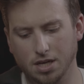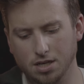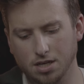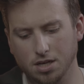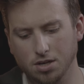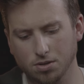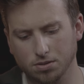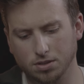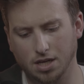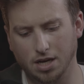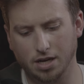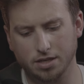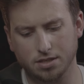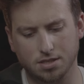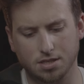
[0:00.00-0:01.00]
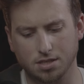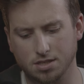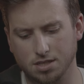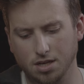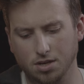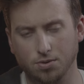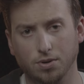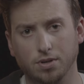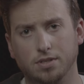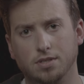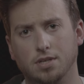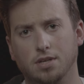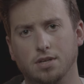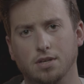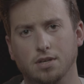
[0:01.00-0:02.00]
in here lies the secret
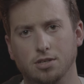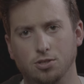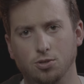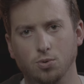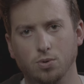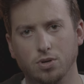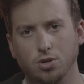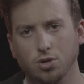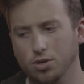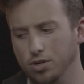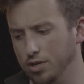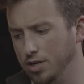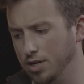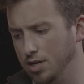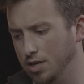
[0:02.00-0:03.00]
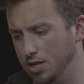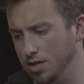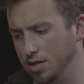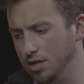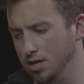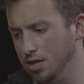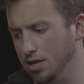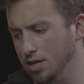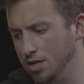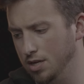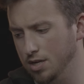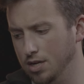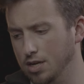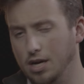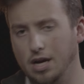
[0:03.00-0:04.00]
to a good
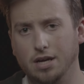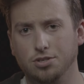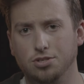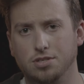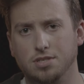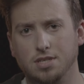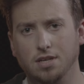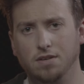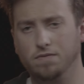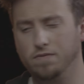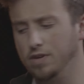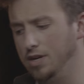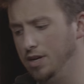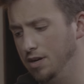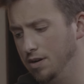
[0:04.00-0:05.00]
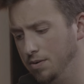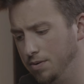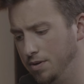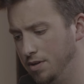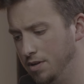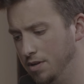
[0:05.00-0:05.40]
iJustine video.